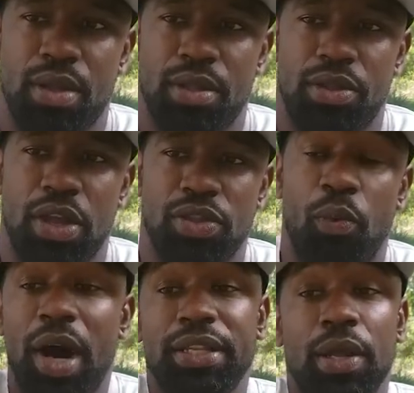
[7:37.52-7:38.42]
The
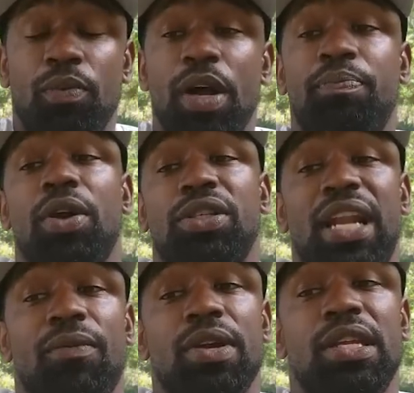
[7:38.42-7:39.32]
one person
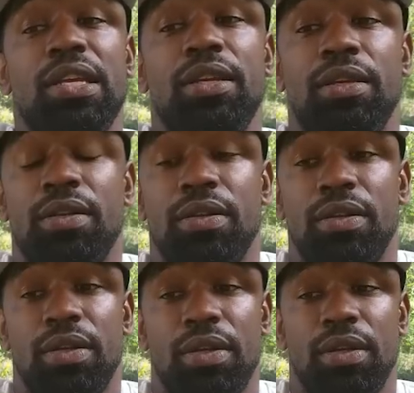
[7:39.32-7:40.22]
that really,
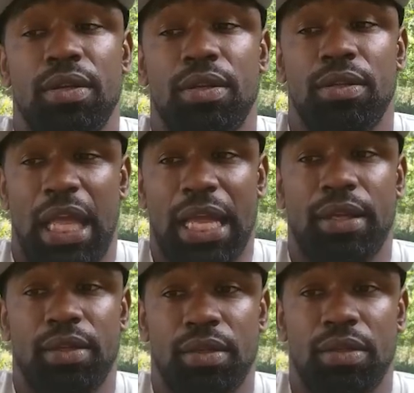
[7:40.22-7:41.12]
like,
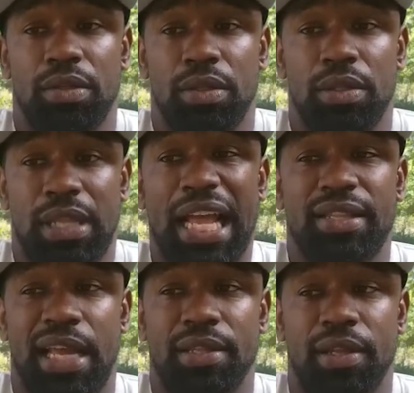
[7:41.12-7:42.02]

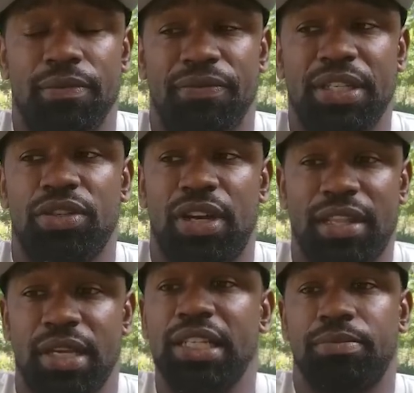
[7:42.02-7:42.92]
that the visitor
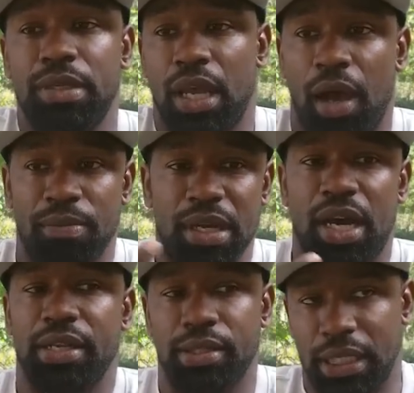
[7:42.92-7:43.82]
that touched me, I'll be
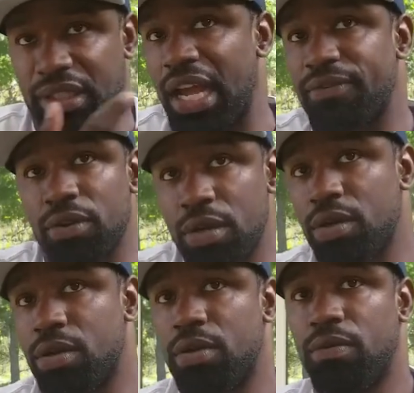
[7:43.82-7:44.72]
100. Decipher,
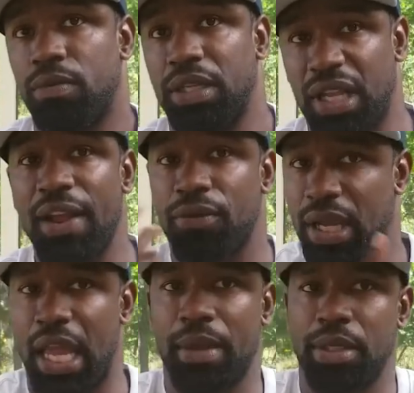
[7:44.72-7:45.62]
when Decipher
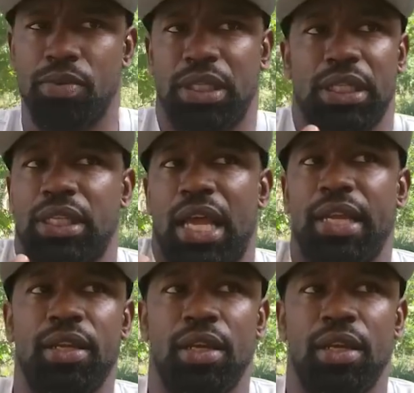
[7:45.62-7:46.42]
came, because it was just like,